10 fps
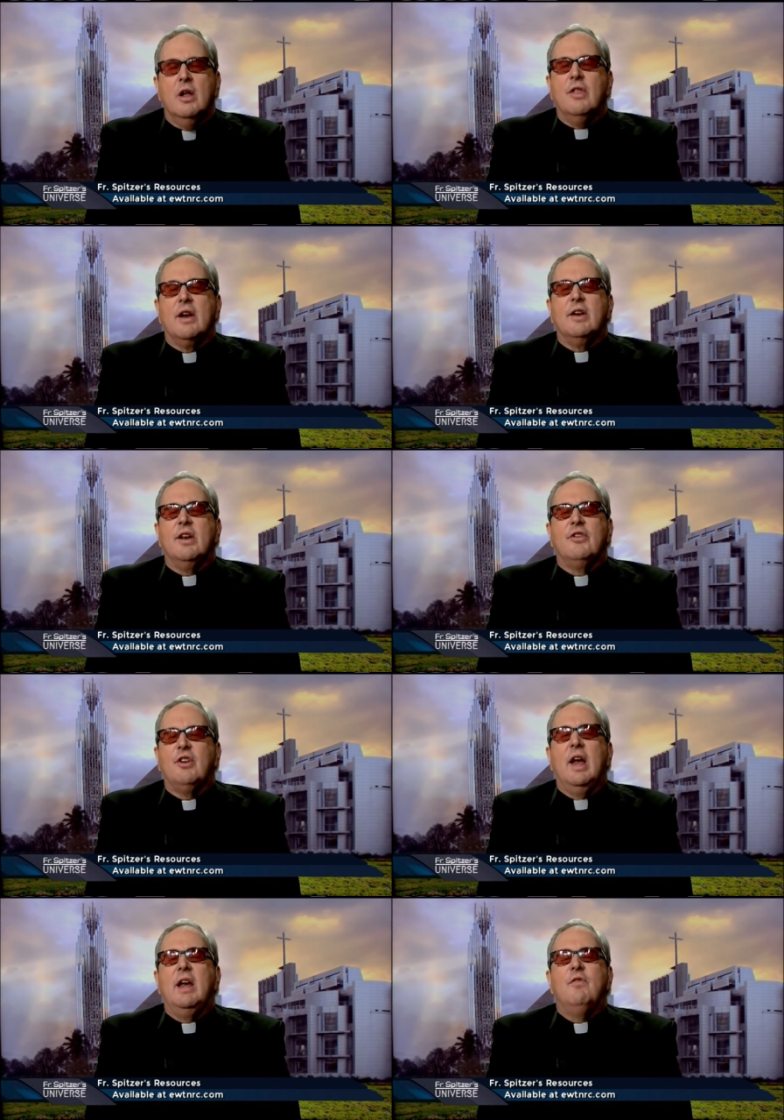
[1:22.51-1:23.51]
that it
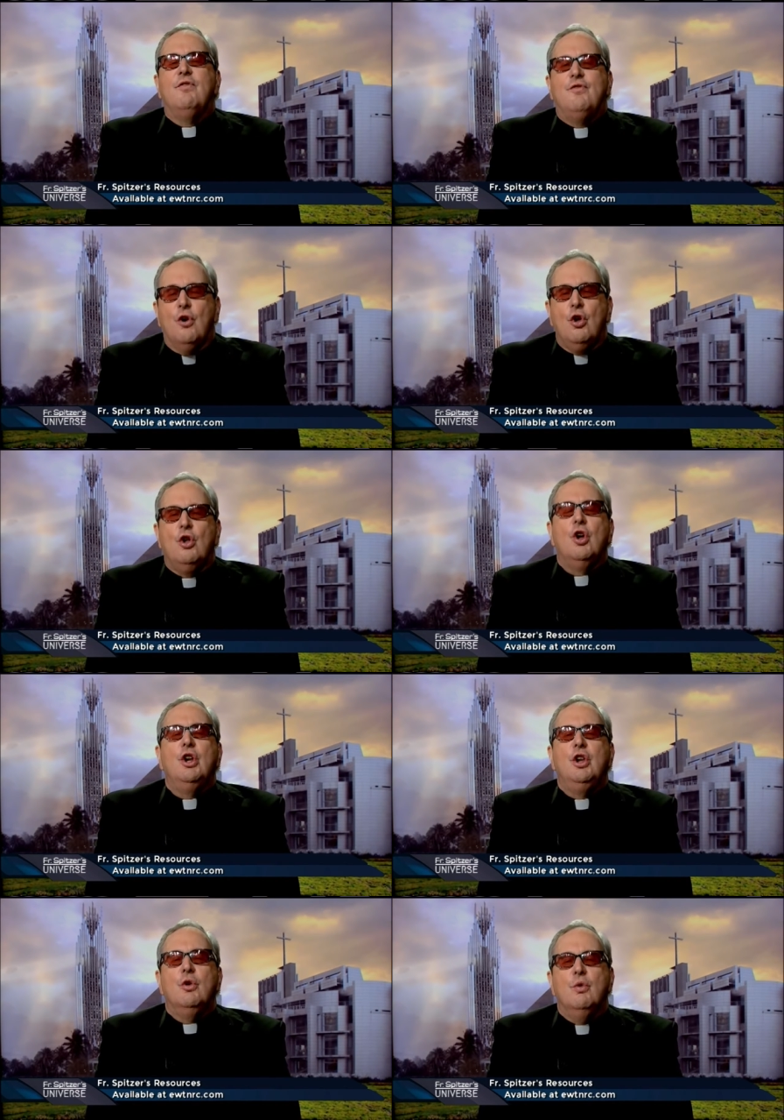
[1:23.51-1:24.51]
is a full